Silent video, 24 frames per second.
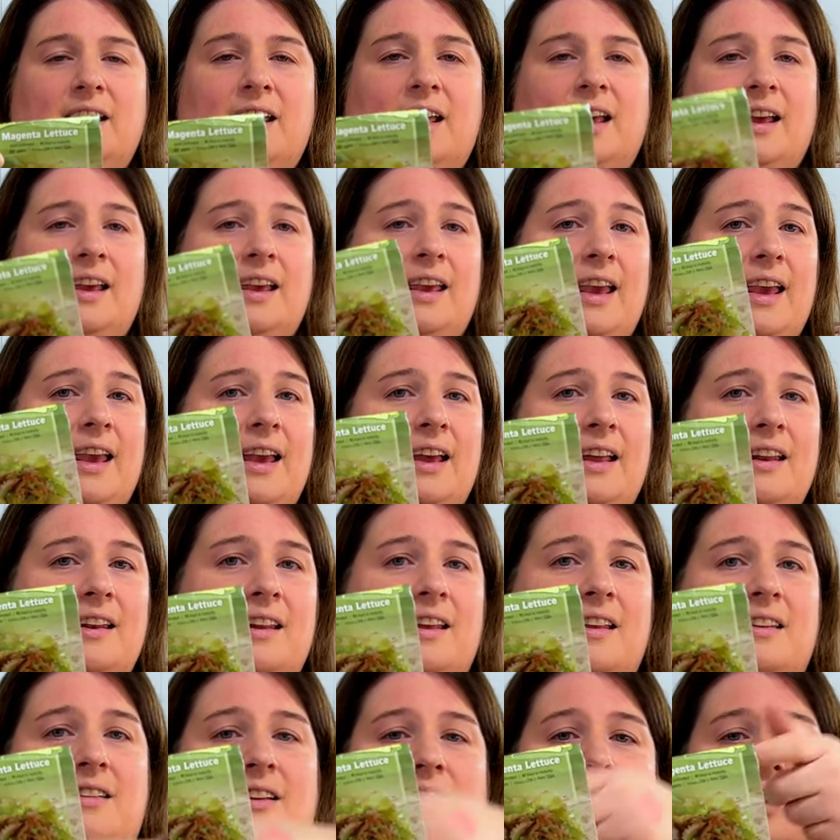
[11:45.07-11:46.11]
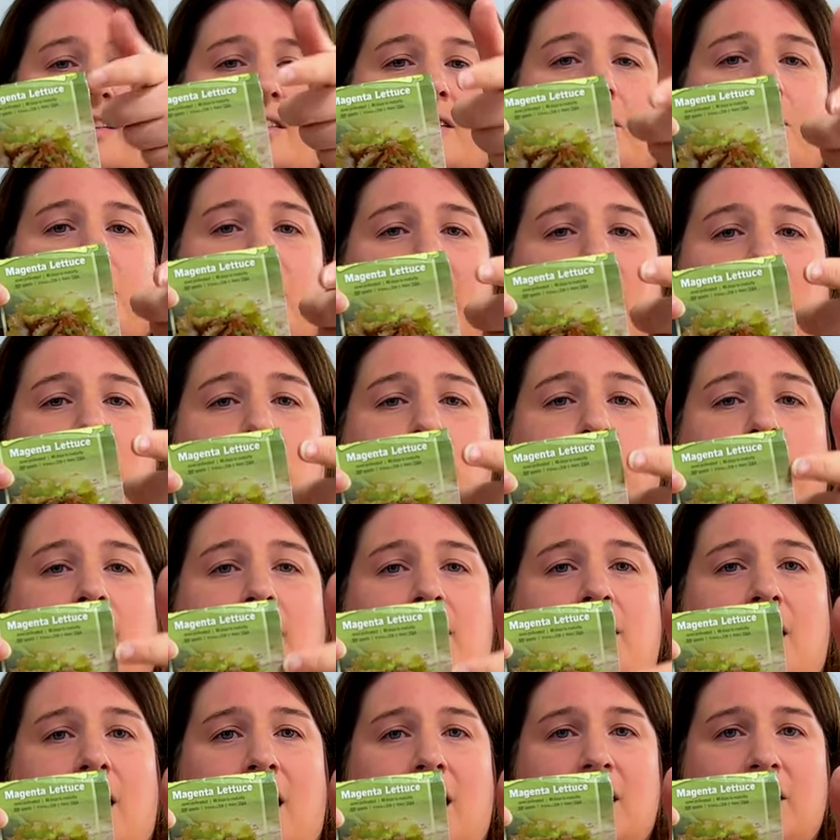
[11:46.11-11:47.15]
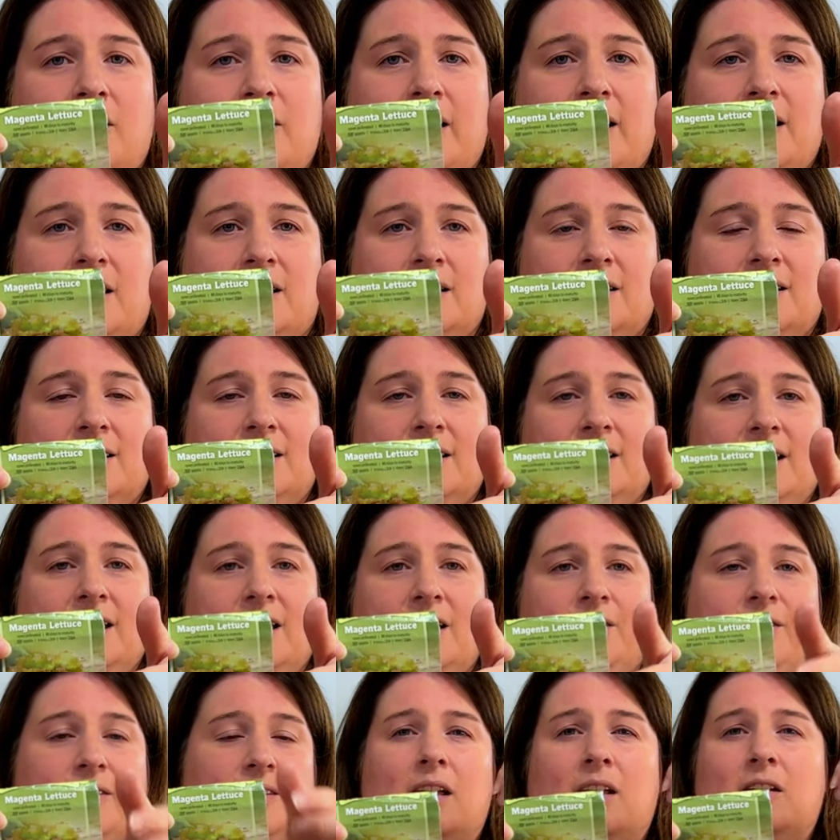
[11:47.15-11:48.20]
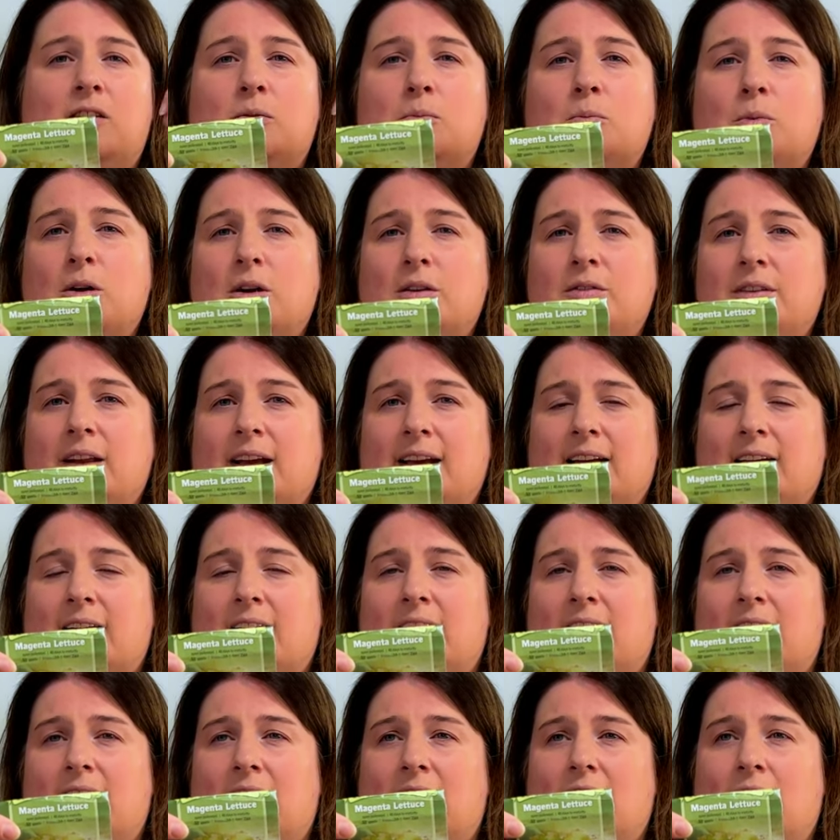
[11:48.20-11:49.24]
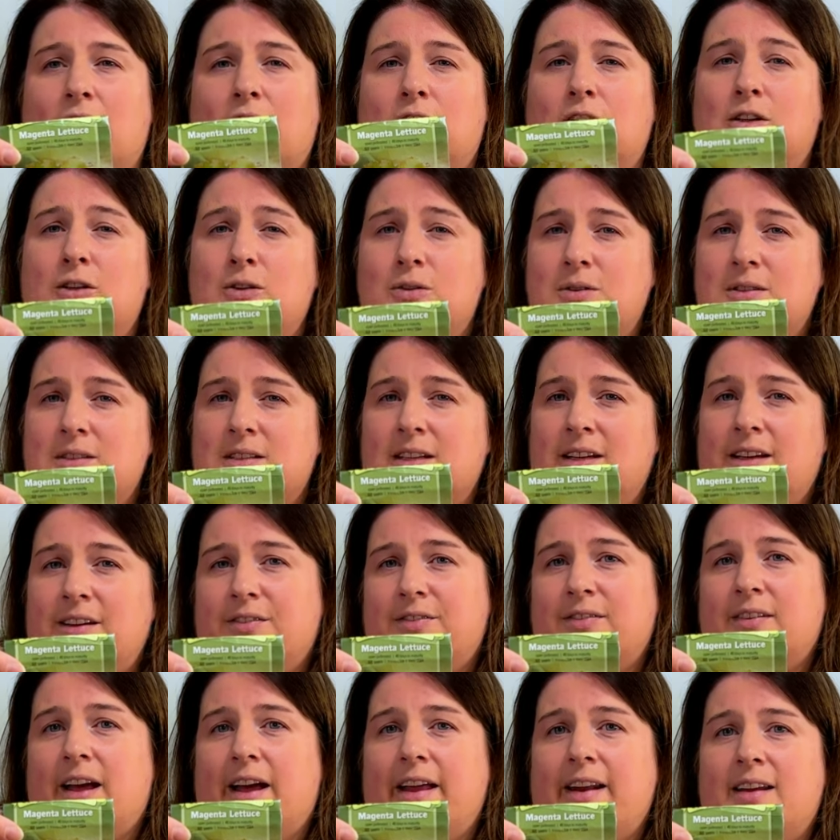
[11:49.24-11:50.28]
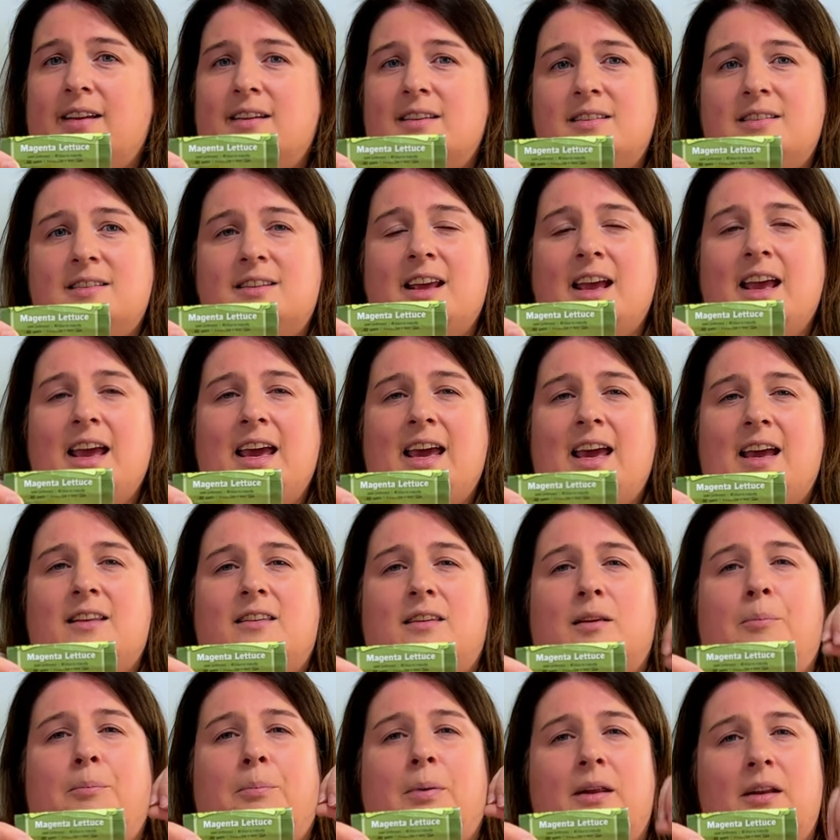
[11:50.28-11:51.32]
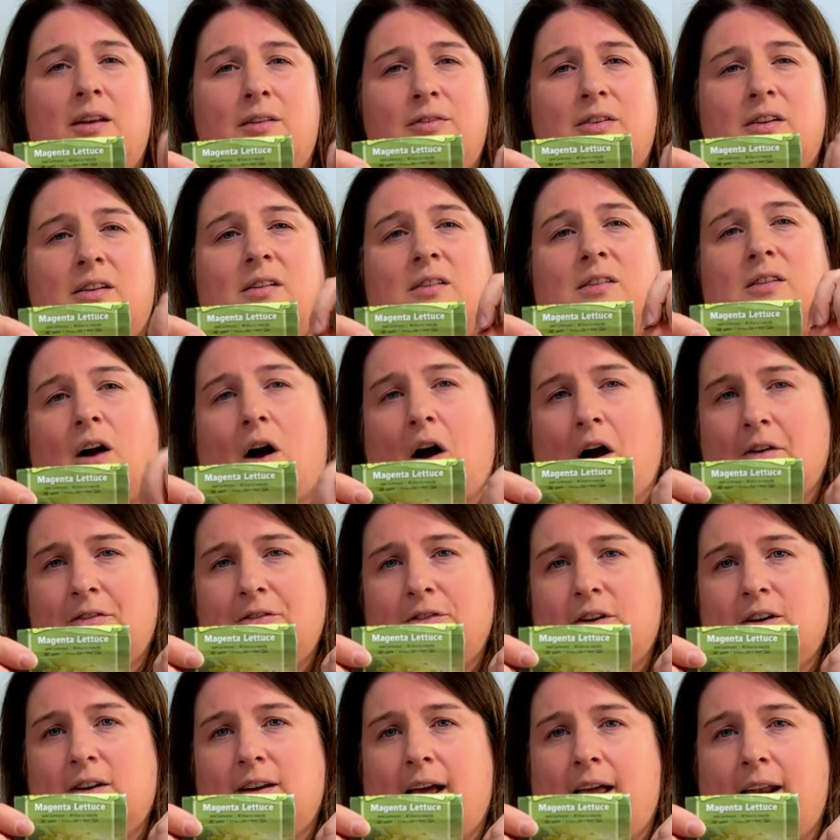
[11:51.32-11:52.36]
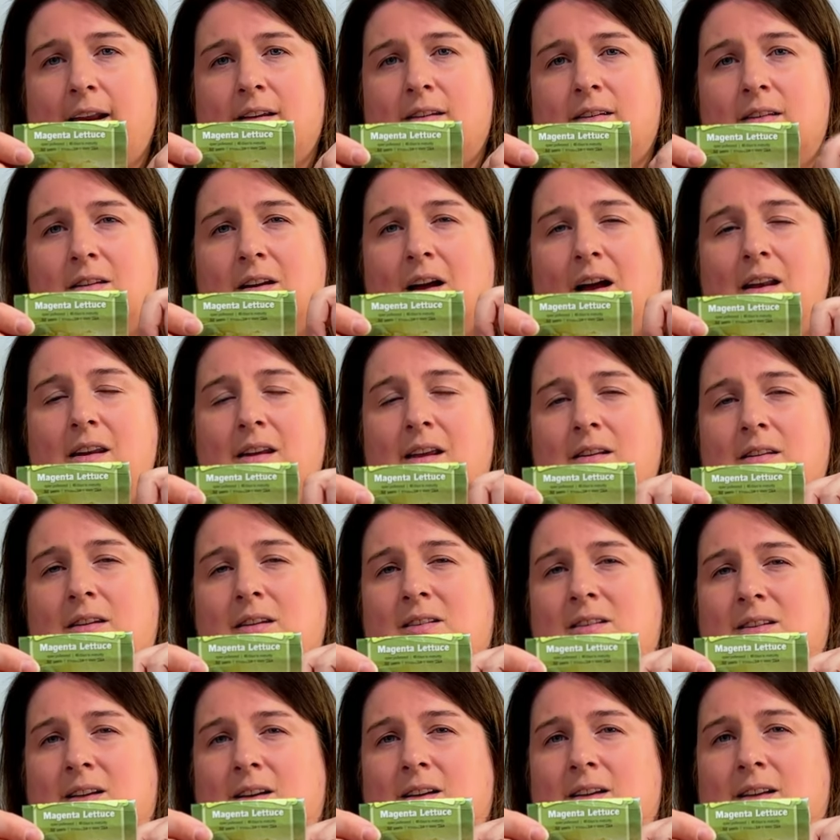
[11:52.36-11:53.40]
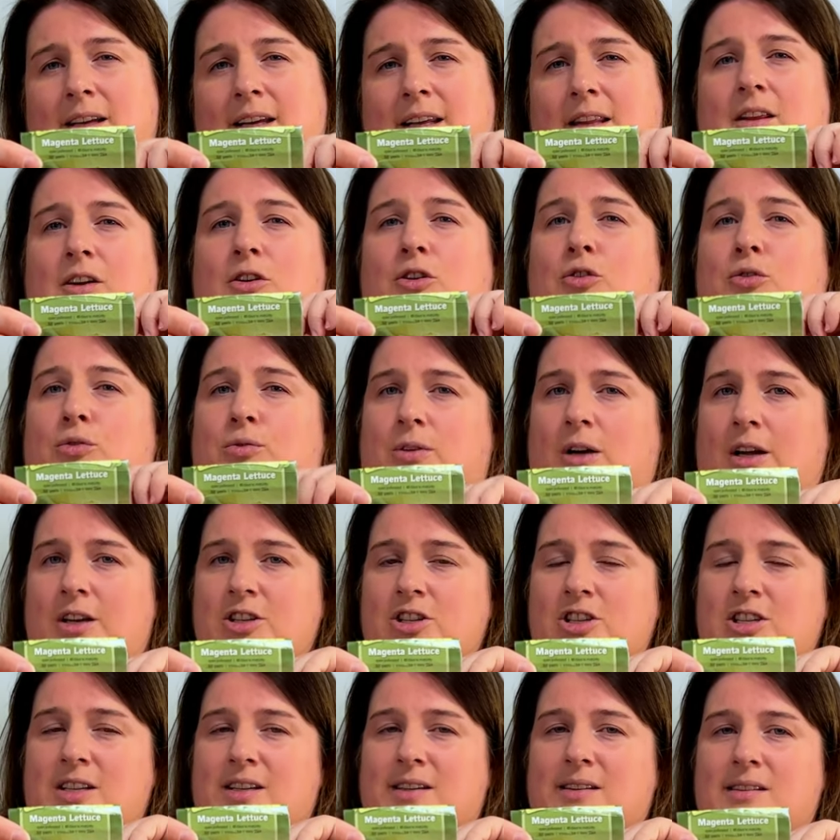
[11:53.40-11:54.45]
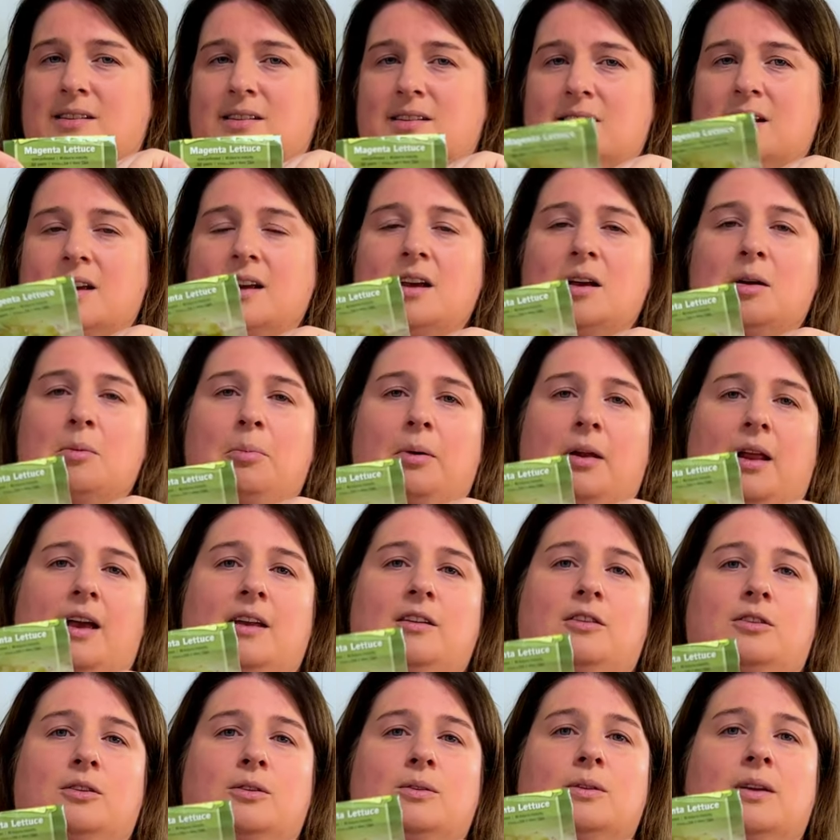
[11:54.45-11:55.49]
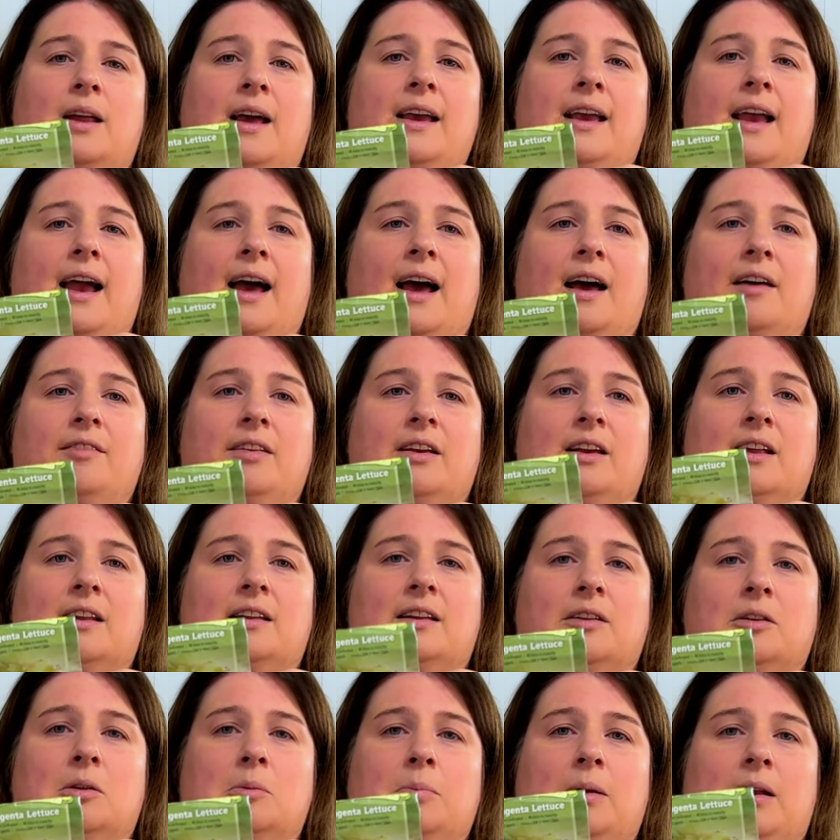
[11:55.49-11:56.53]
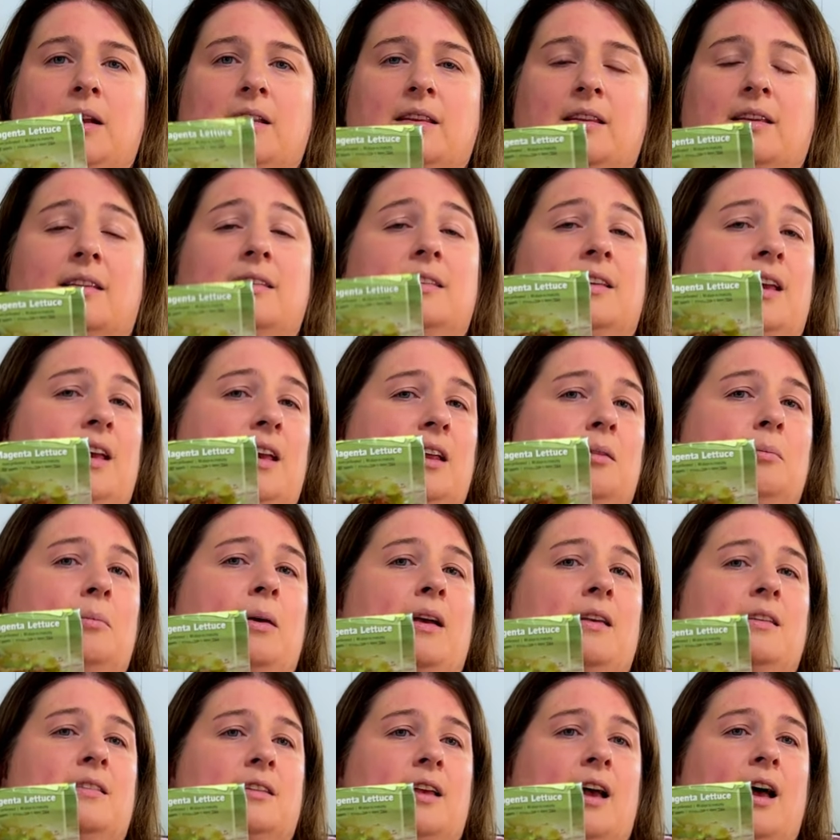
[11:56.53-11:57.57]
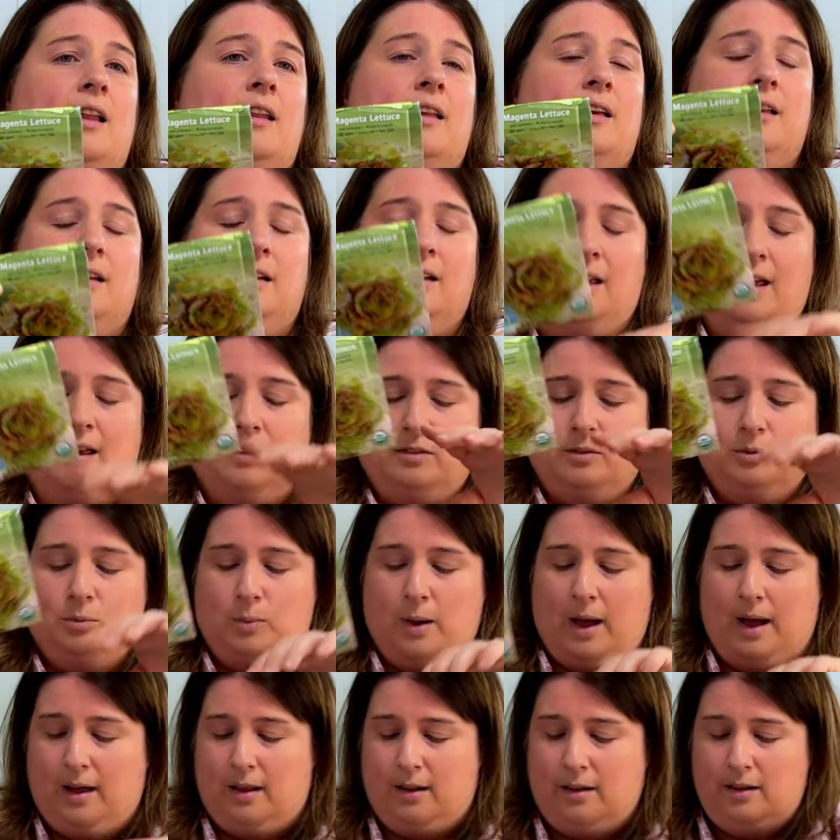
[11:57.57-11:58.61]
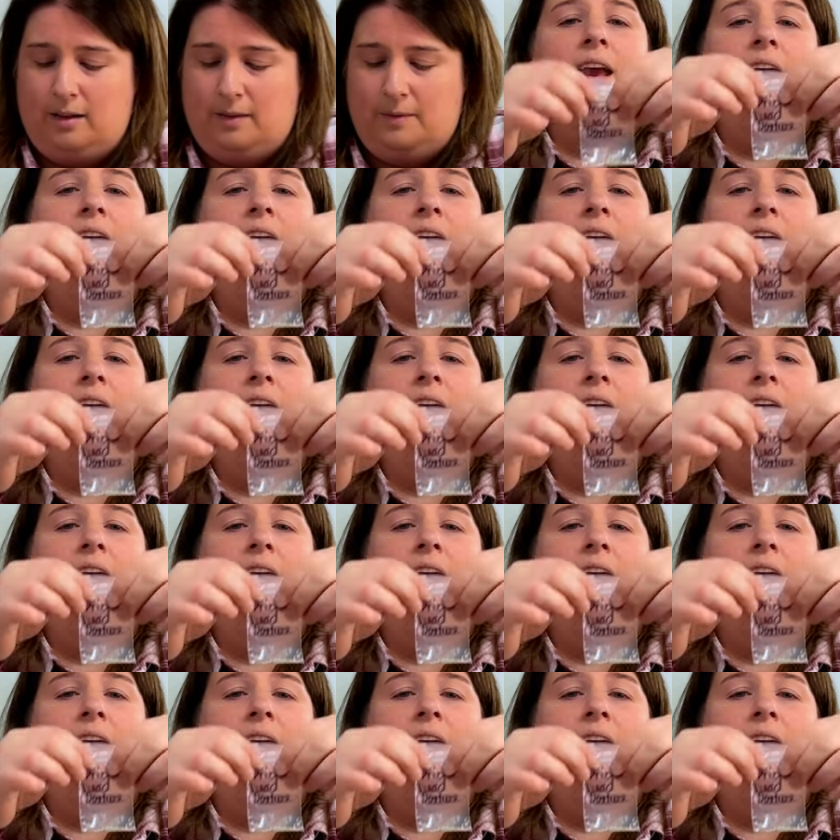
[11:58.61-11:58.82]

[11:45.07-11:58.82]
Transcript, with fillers: Again, it's got some nice red coloring on the leaves. It's more of like a, a loose leaf lettuce. It's a bit of a softer lettuce, not necessarily the crunchiest, but I do like having a little bit of this in my salad as well.